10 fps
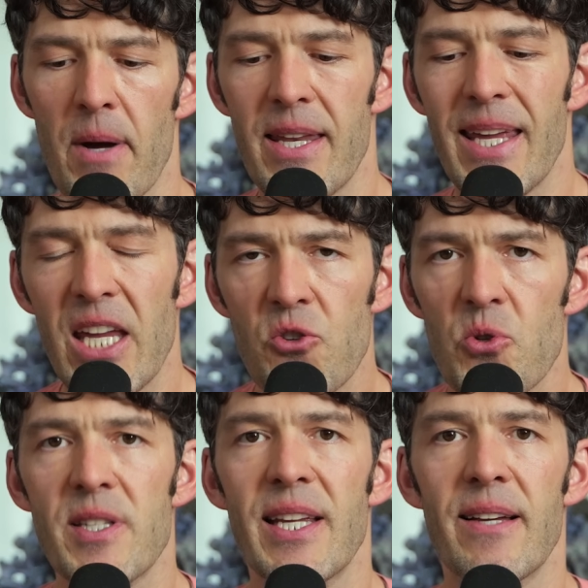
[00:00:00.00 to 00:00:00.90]
But
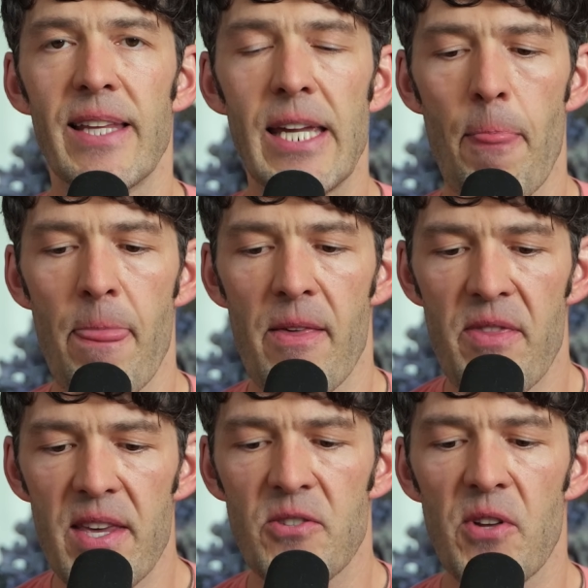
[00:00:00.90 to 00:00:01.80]
interestingly,
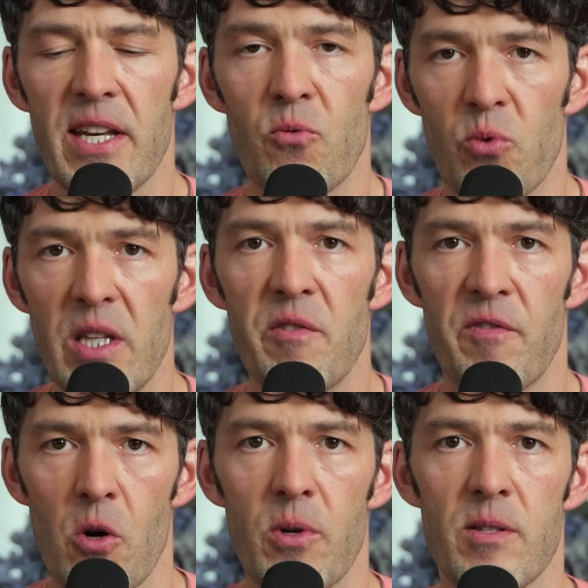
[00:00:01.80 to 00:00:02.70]
this study really
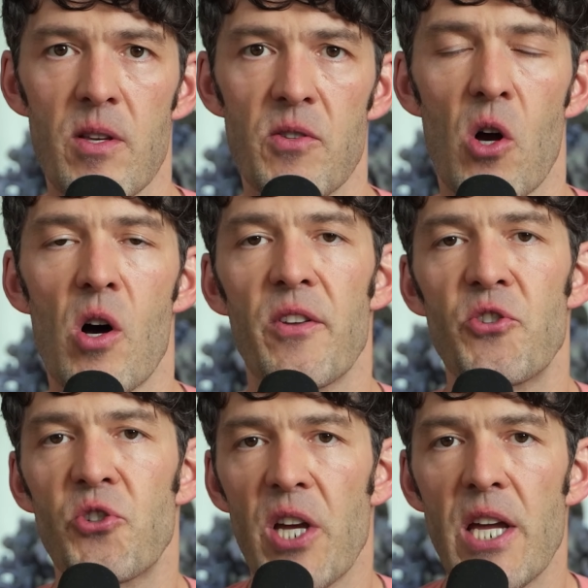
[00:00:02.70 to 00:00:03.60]
focuses on the
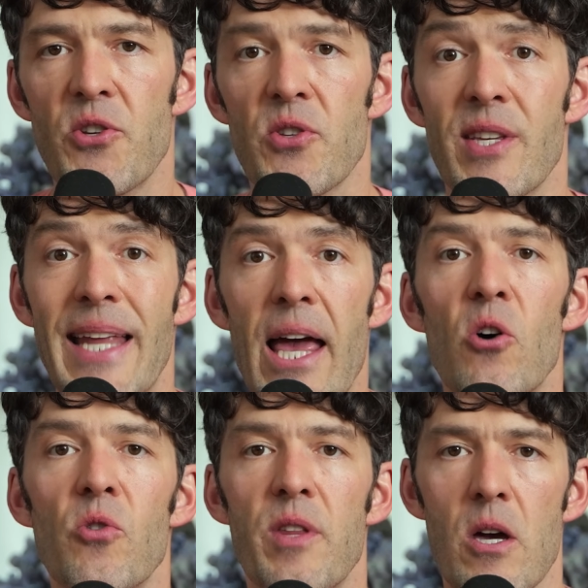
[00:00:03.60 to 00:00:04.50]
changes in
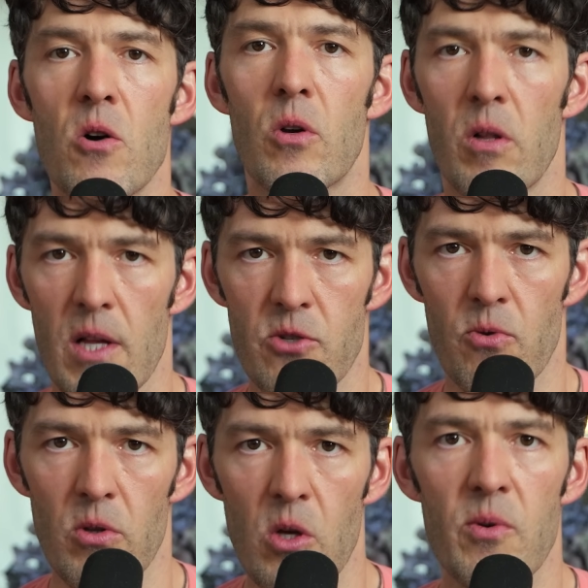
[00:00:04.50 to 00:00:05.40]
LDL
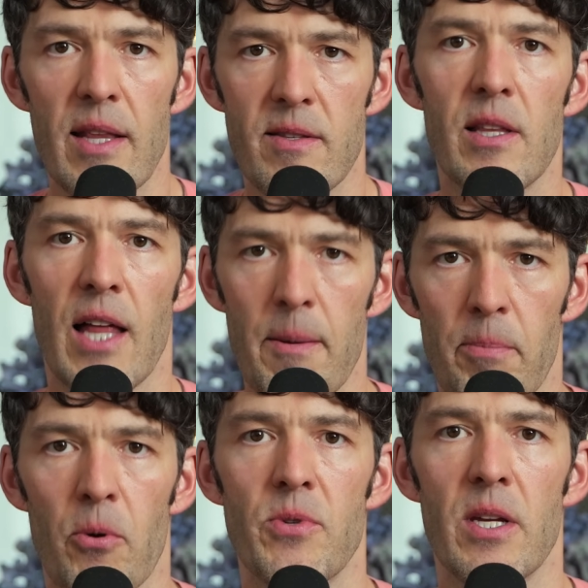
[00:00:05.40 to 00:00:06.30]
cholesterol, low-density
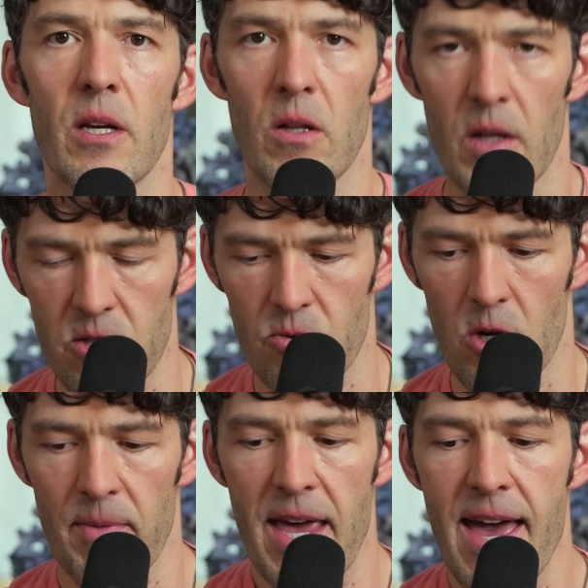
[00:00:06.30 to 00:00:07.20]
lipoprotein
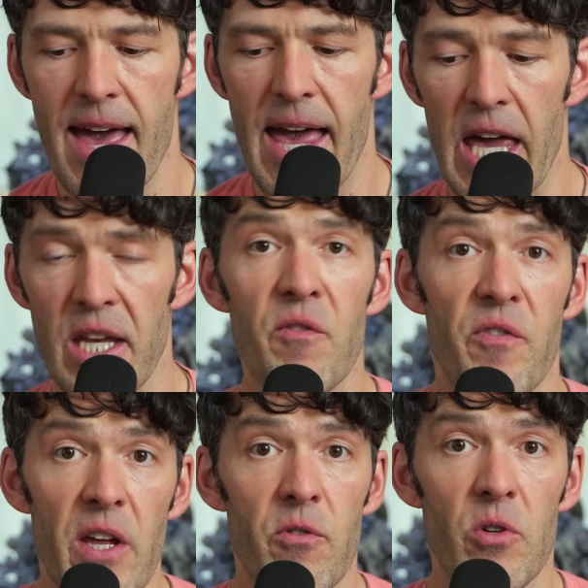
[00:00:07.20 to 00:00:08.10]
cholesterol, and it
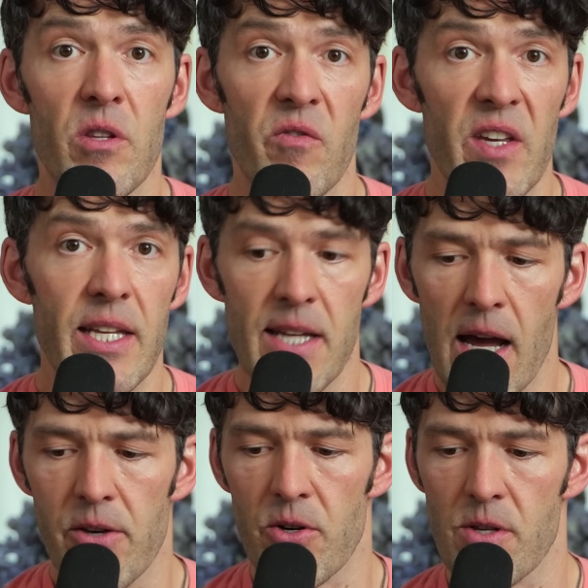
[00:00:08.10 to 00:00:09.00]
favored the vegan
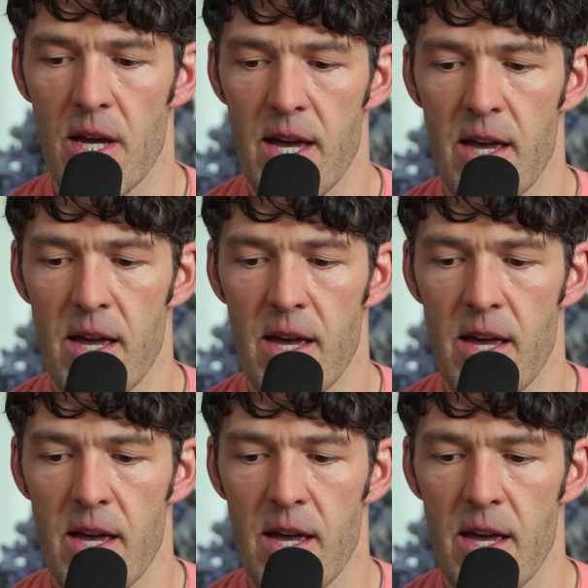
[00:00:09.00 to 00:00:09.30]
dieters.